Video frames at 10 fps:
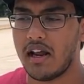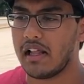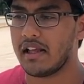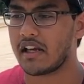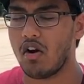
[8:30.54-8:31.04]

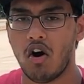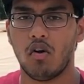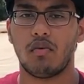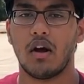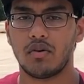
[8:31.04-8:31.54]
like an
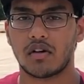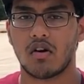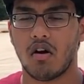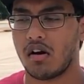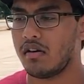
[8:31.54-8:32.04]
all-rounder
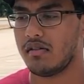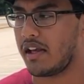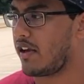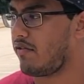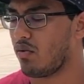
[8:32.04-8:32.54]
car, like
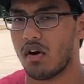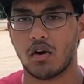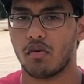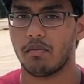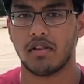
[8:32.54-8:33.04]
if you want to
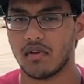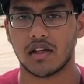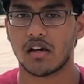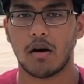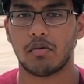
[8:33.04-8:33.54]
replace a
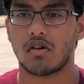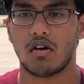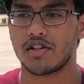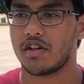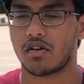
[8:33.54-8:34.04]
couple
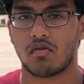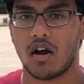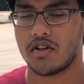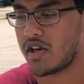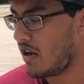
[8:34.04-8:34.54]
cars in your garage,